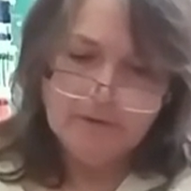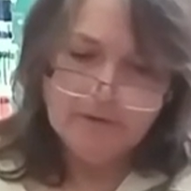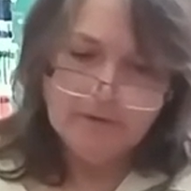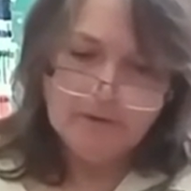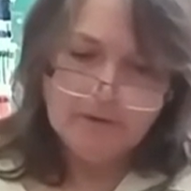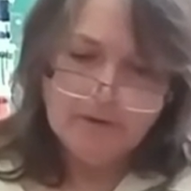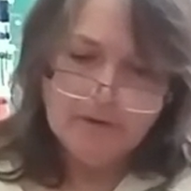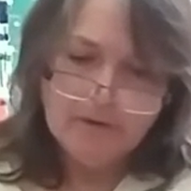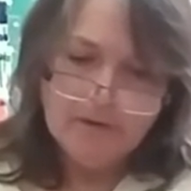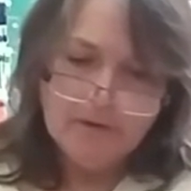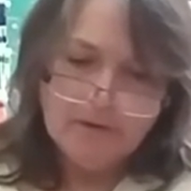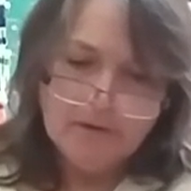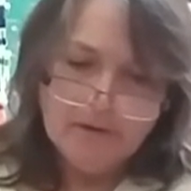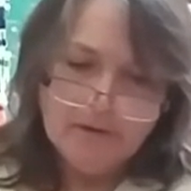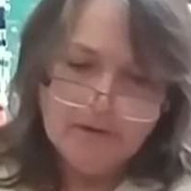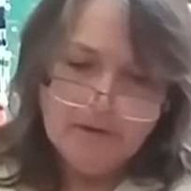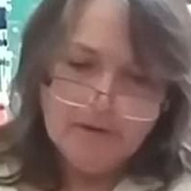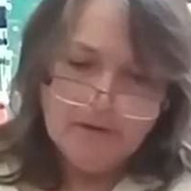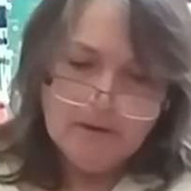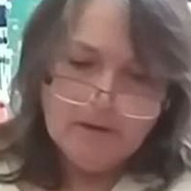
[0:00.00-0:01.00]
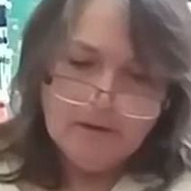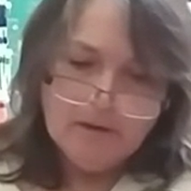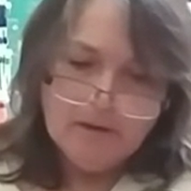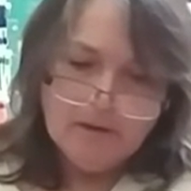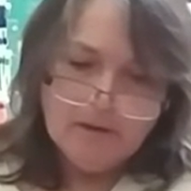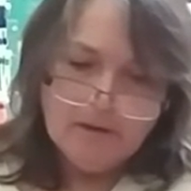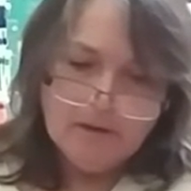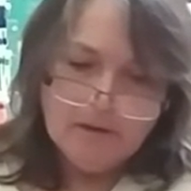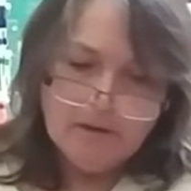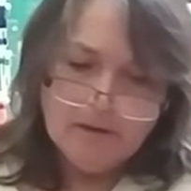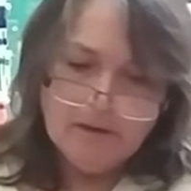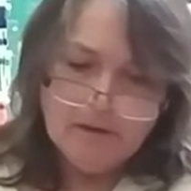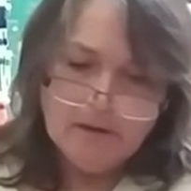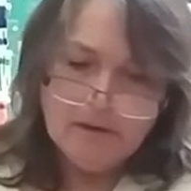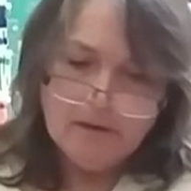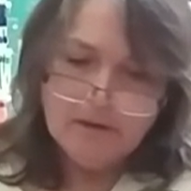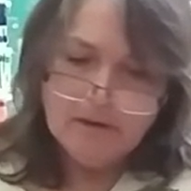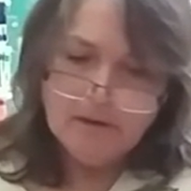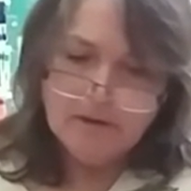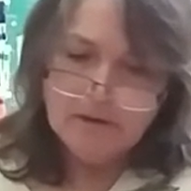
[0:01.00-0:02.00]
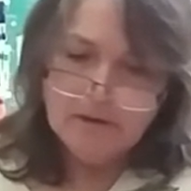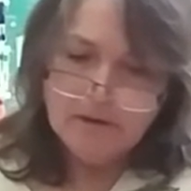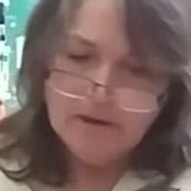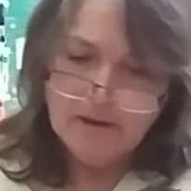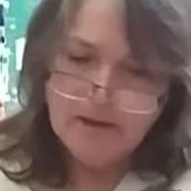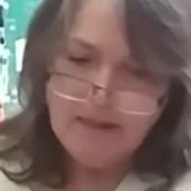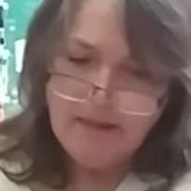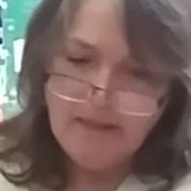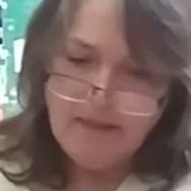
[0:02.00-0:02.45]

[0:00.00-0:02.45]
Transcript: [no speech]